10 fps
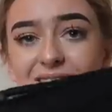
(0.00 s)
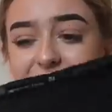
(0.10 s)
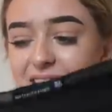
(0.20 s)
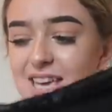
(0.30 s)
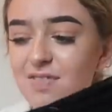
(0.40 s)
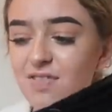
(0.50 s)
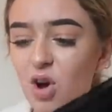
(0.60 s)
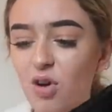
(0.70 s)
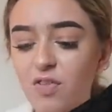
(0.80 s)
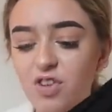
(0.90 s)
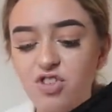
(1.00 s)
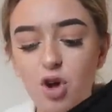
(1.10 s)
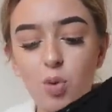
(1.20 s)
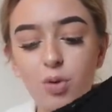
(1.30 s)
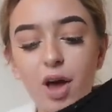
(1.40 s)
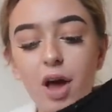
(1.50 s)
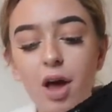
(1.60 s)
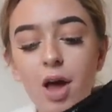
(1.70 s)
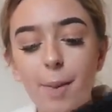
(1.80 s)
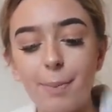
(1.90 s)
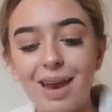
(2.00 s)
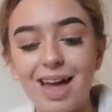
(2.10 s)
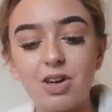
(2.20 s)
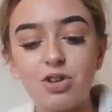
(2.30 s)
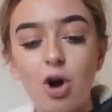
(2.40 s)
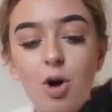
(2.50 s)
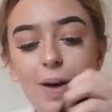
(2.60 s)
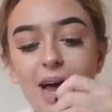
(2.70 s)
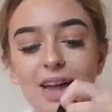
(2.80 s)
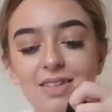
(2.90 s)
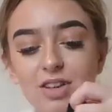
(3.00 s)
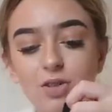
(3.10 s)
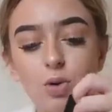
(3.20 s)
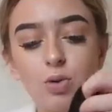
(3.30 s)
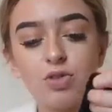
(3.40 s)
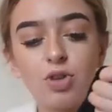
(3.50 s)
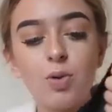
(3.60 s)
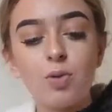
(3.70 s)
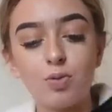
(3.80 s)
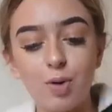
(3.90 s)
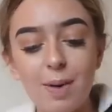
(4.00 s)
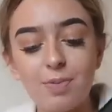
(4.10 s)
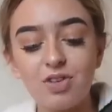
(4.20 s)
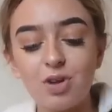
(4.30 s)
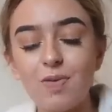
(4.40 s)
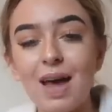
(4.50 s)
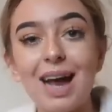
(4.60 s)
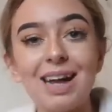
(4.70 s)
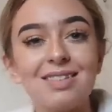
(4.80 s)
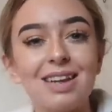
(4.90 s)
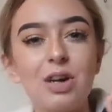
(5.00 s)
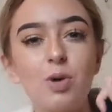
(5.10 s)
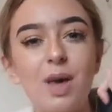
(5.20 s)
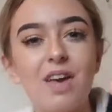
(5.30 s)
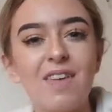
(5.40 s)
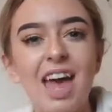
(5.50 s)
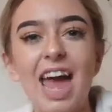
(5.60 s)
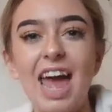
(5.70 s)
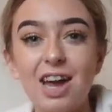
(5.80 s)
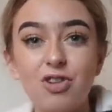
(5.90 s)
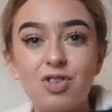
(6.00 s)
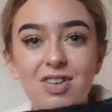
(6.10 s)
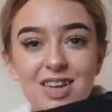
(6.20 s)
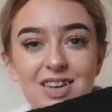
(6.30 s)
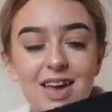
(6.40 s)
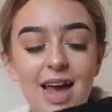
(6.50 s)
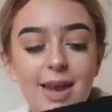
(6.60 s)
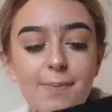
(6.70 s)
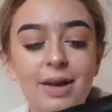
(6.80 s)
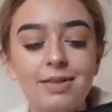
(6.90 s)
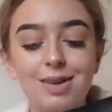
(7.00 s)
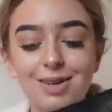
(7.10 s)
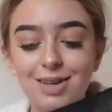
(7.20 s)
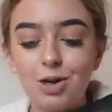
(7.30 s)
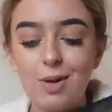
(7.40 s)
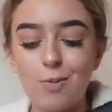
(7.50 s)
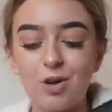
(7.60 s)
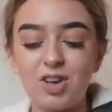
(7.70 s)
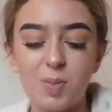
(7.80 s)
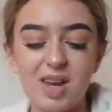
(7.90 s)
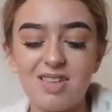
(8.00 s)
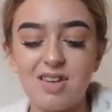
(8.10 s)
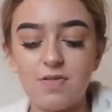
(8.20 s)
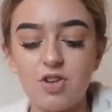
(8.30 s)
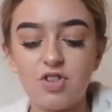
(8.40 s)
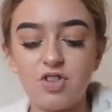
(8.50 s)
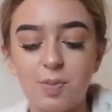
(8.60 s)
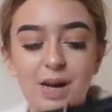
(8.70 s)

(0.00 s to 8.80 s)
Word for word: sleeve off the shoulder black top and it's also ribbed so that adds a little bit of extra detail it makes it look a little bit more expensive than just a